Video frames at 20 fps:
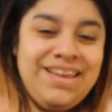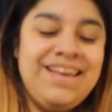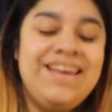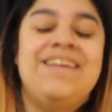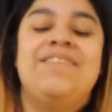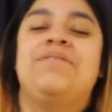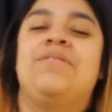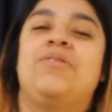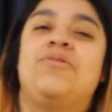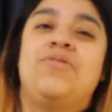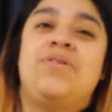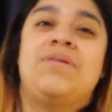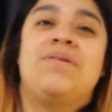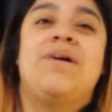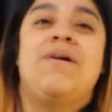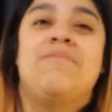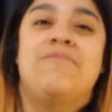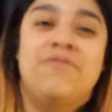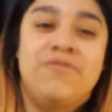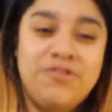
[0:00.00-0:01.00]
it was a dream
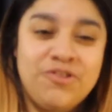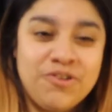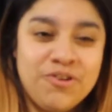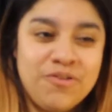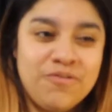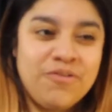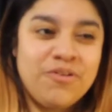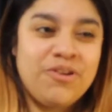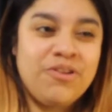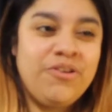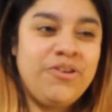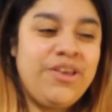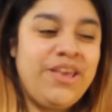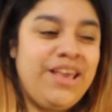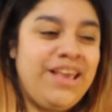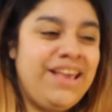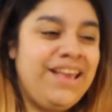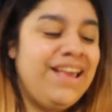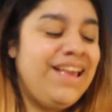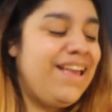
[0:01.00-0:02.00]
come true for
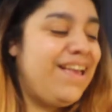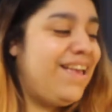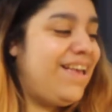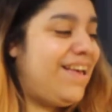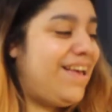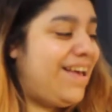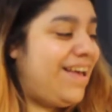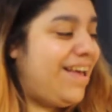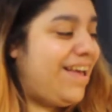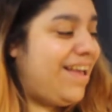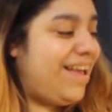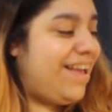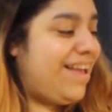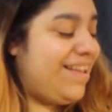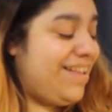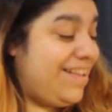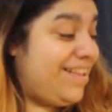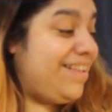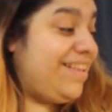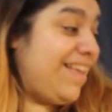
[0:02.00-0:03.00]
Cookie. Uh,
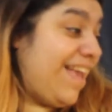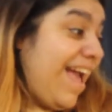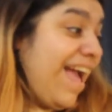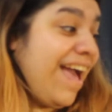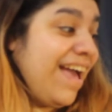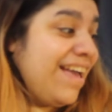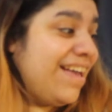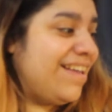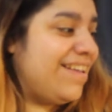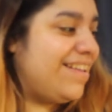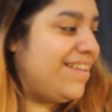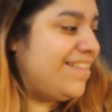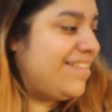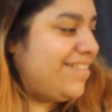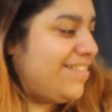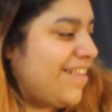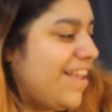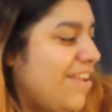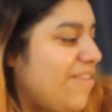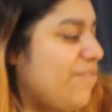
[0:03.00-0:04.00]
yeah,
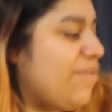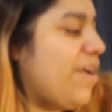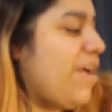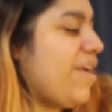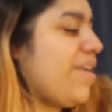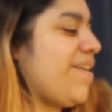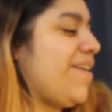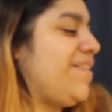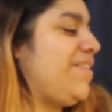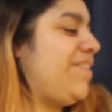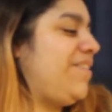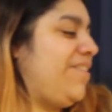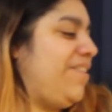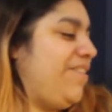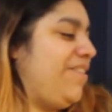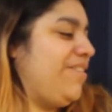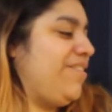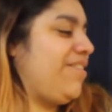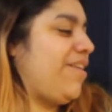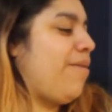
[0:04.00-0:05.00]
so we're going to
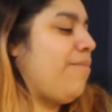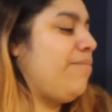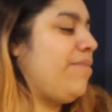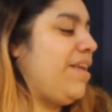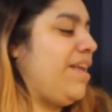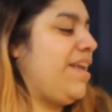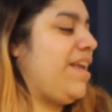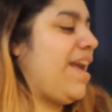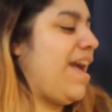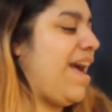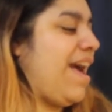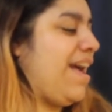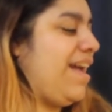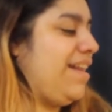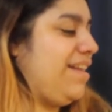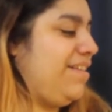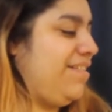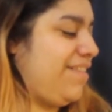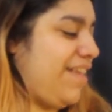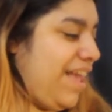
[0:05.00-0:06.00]
do Sunmi
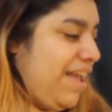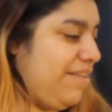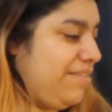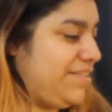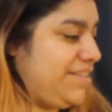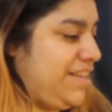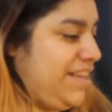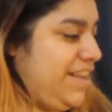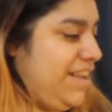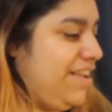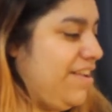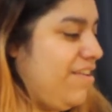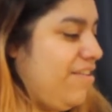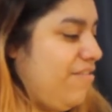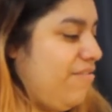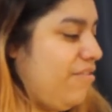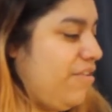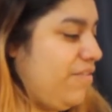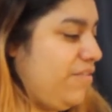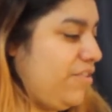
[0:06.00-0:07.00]
and Zion T
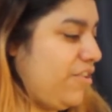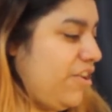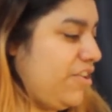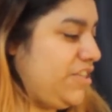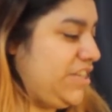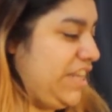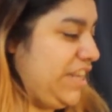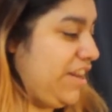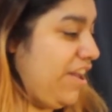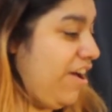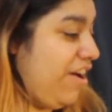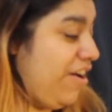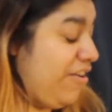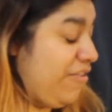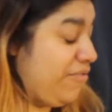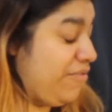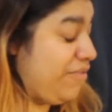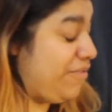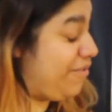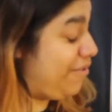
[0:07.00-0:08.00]
with Dirty
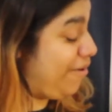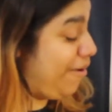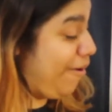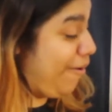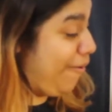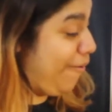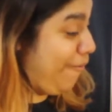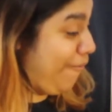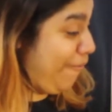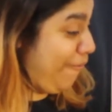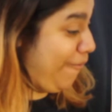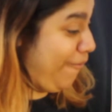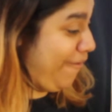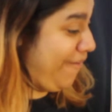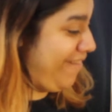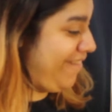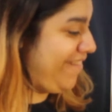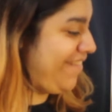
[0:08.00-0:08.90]
Love. Oh,